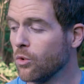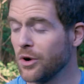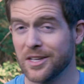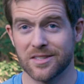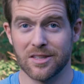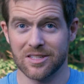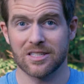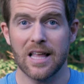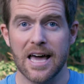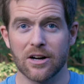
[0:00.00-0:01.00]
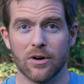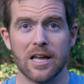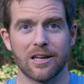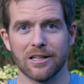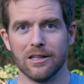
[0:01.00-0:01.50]
Whereas this slider,
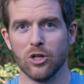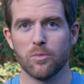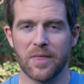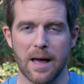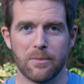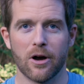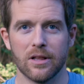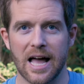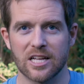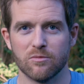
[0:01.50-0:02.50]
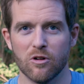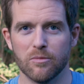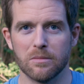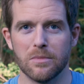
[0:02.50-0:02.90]
it can loop that parallax movement,